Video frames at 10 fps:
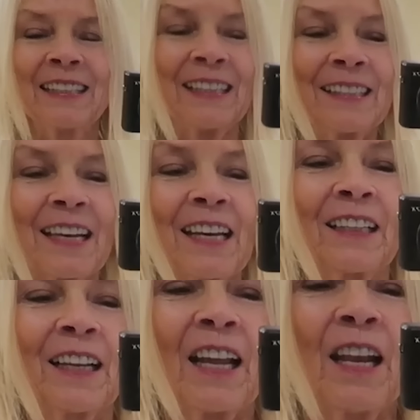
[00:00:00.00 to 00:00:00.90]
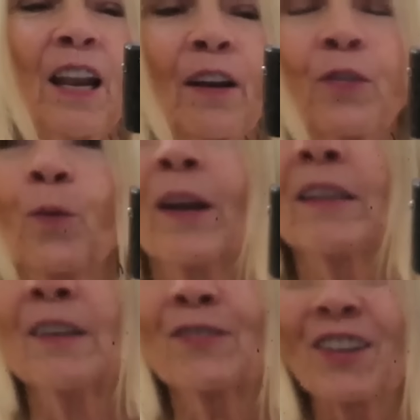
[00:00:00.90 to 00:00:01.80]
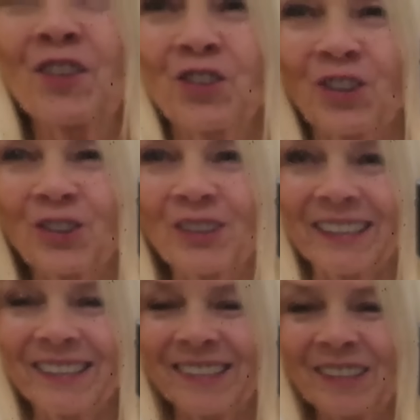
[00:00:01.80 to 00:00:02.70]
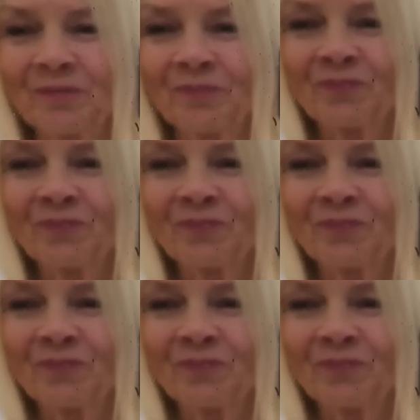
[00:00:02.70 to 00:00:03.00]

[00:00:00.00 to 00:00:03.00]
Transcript: detail. I love the way they've done the shoulders.